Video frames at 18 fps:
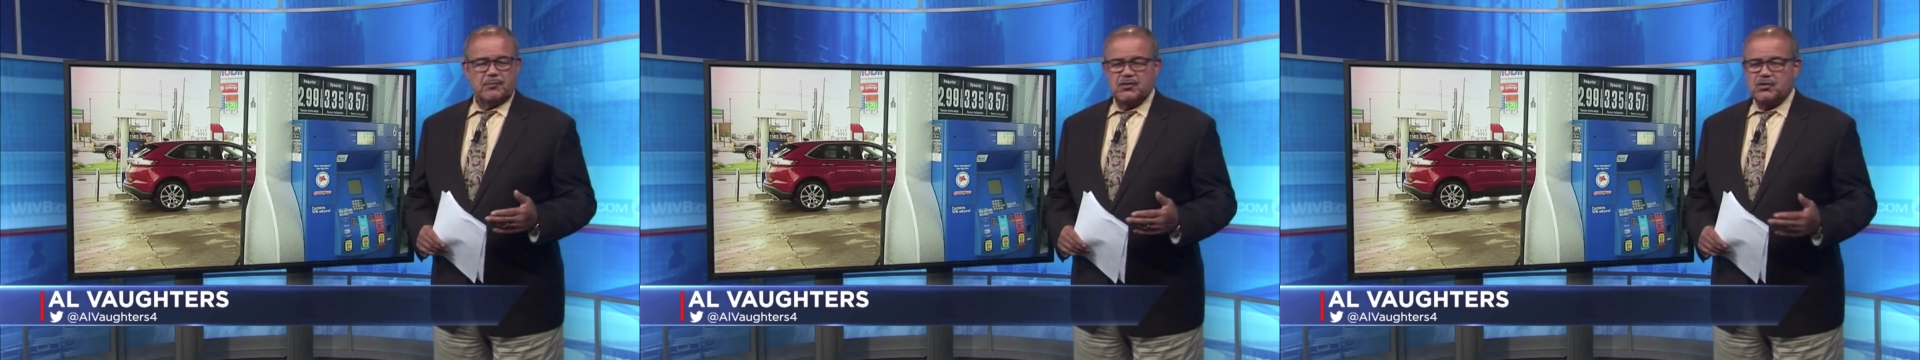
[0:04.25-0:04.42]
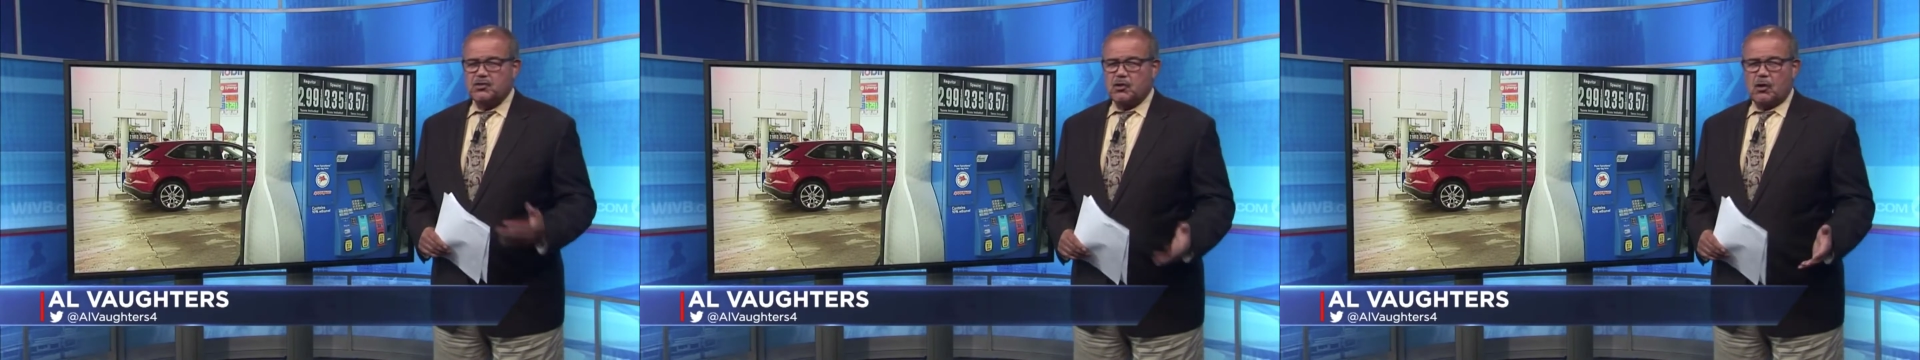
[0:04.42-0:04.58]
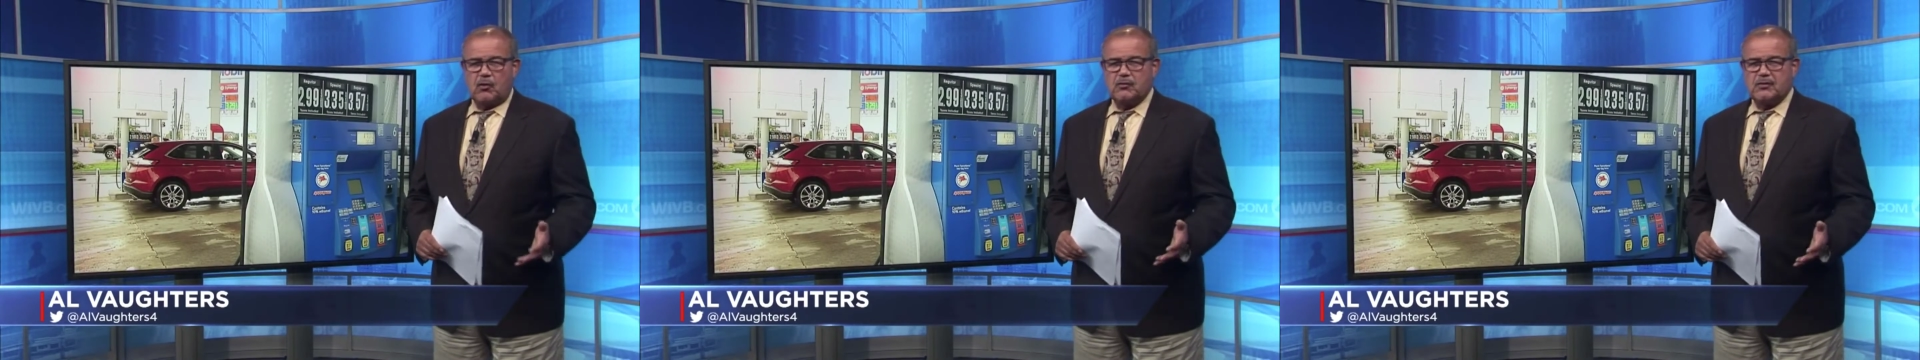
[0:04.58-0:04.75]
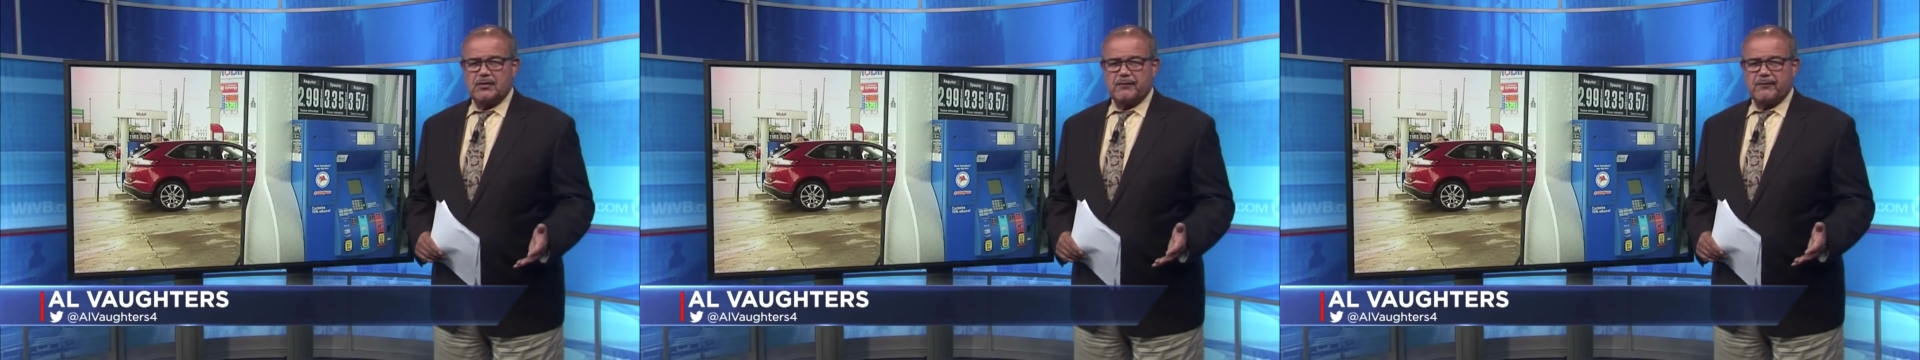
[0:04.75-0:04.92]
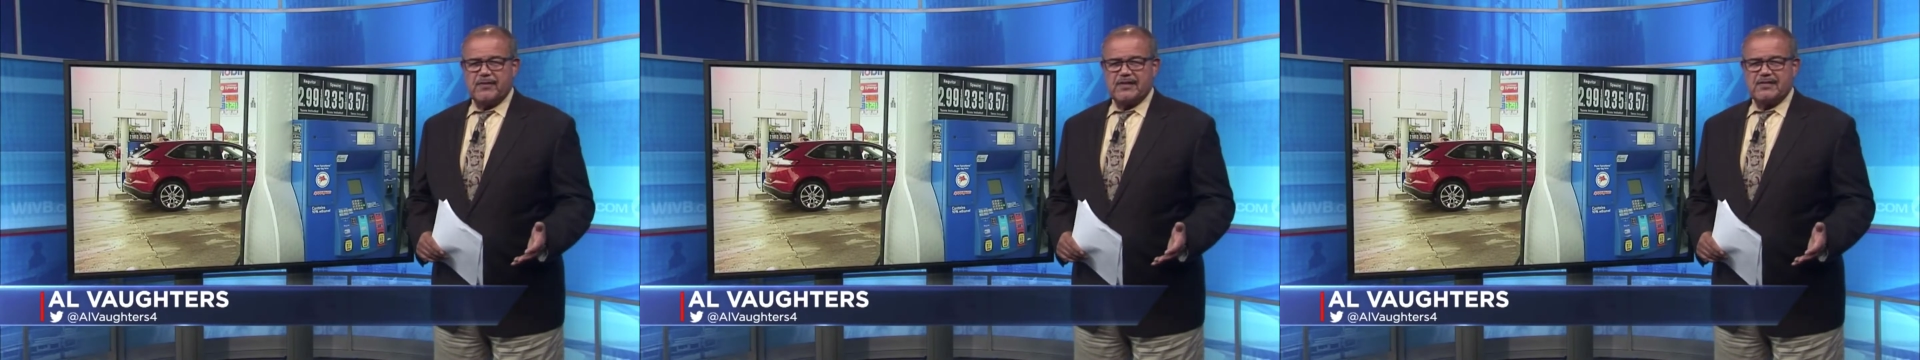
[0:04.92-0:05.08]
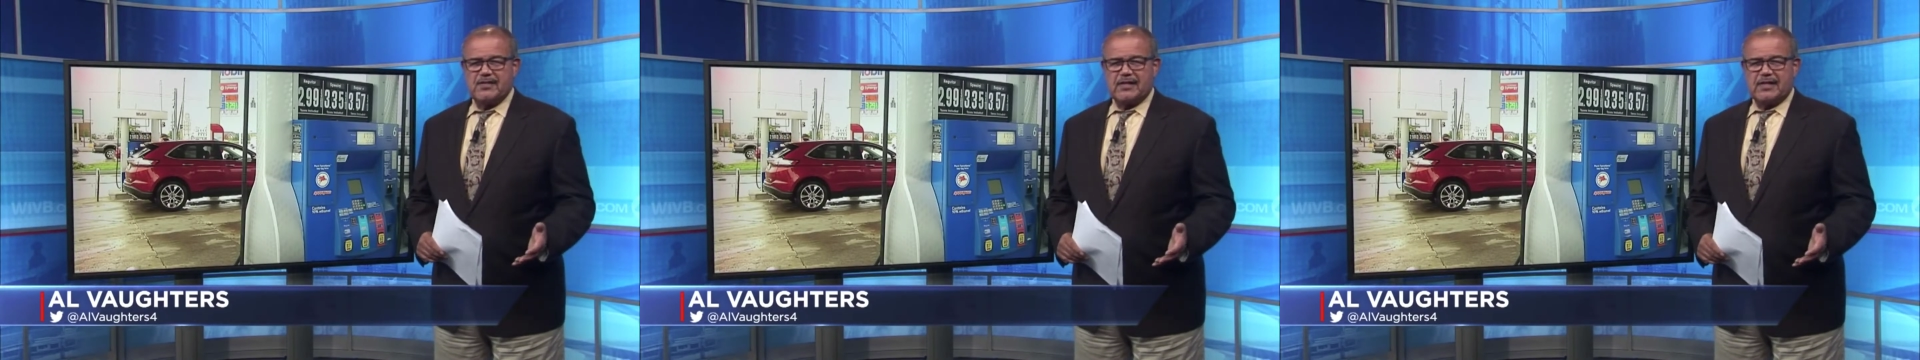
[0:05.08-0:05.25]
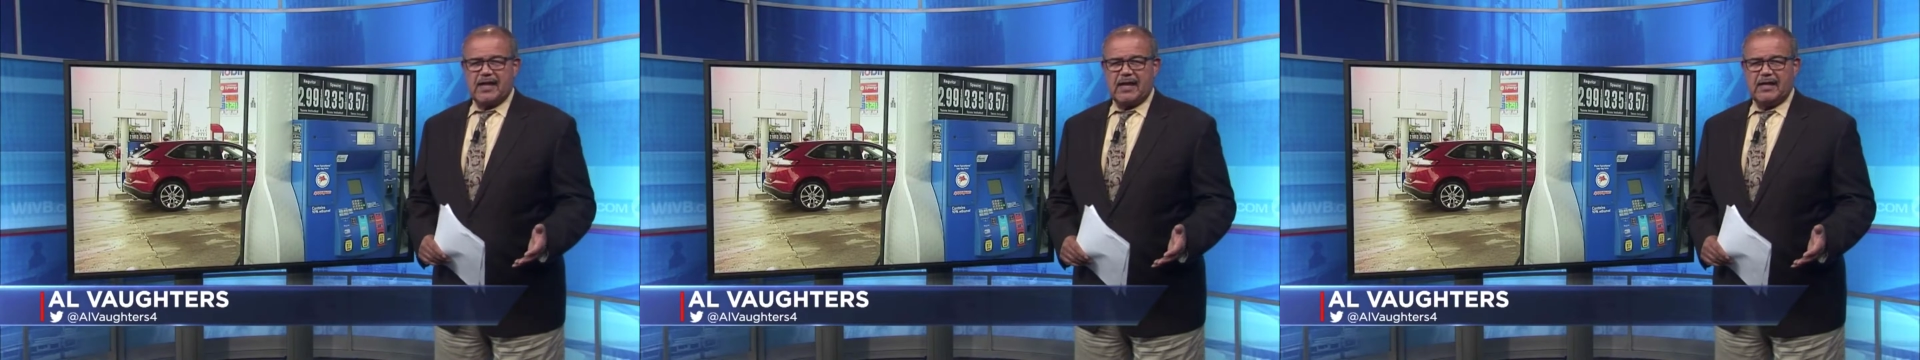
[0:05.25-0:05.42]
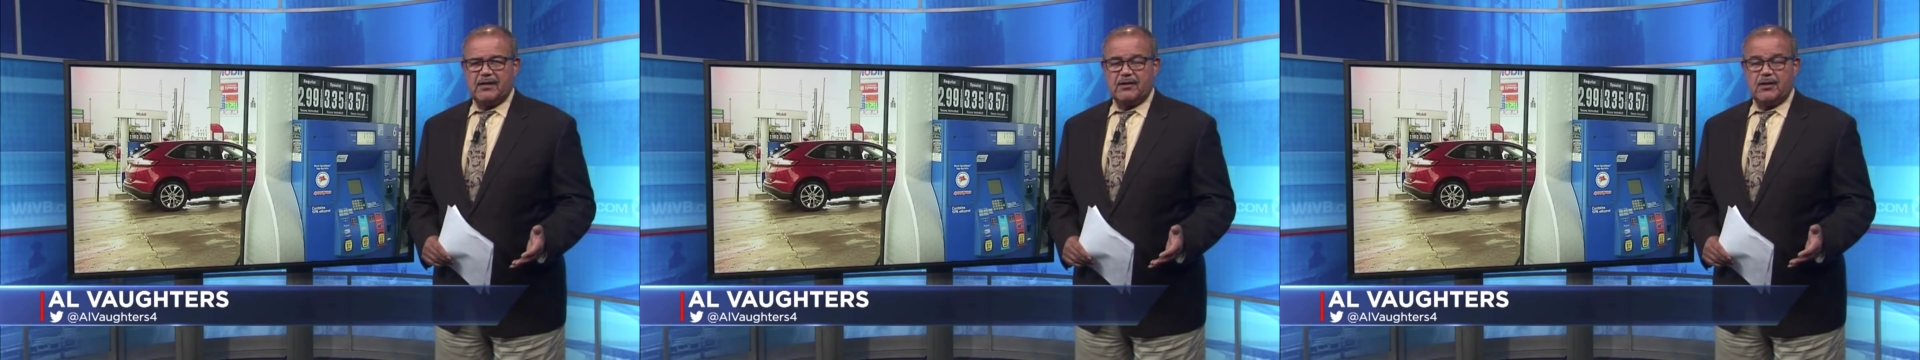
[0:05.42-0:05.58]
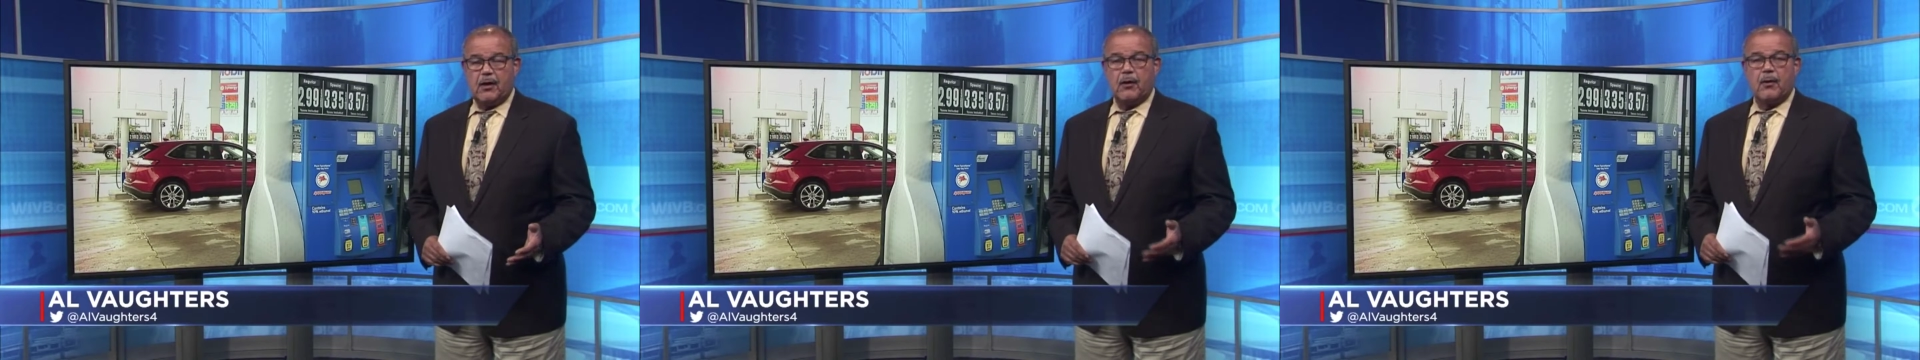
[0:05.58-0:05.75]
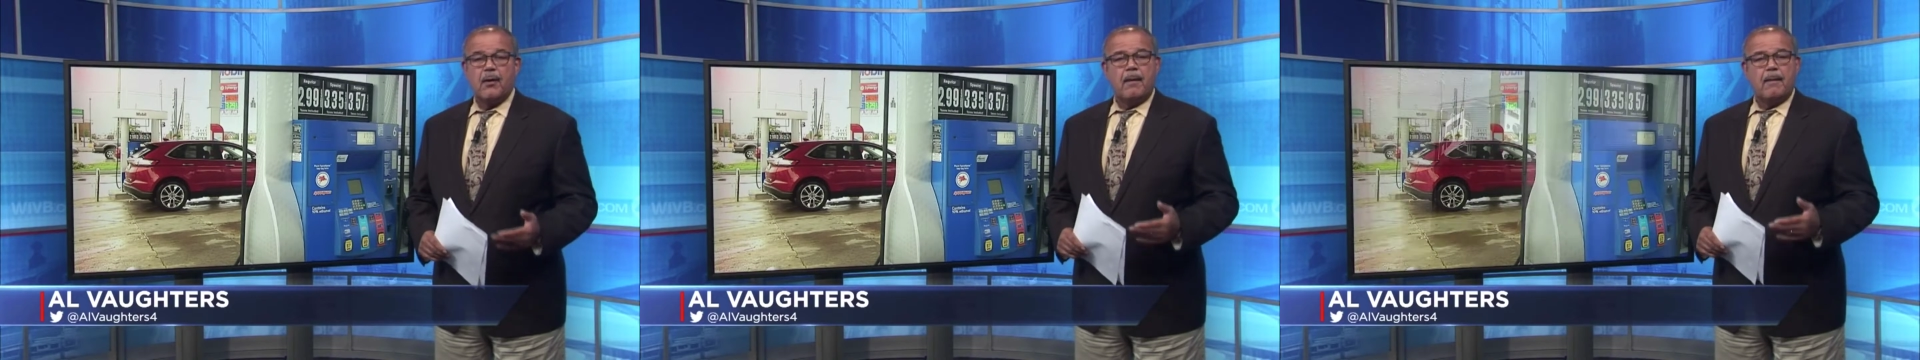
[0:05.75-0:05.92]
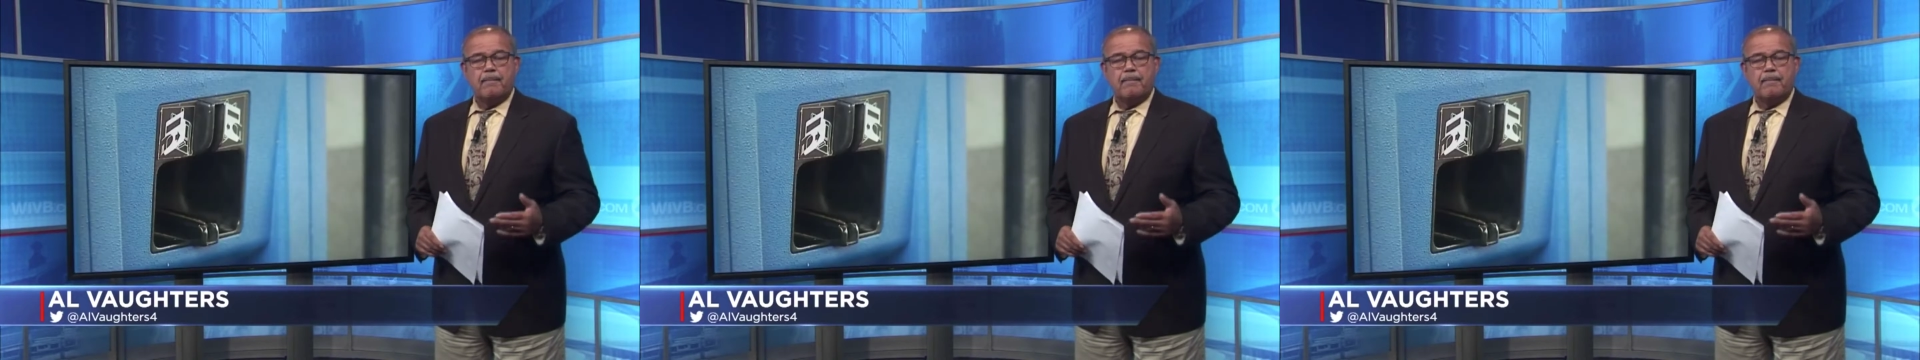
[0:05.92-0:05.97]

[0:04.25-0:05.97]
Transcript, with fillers: so sophisticated they're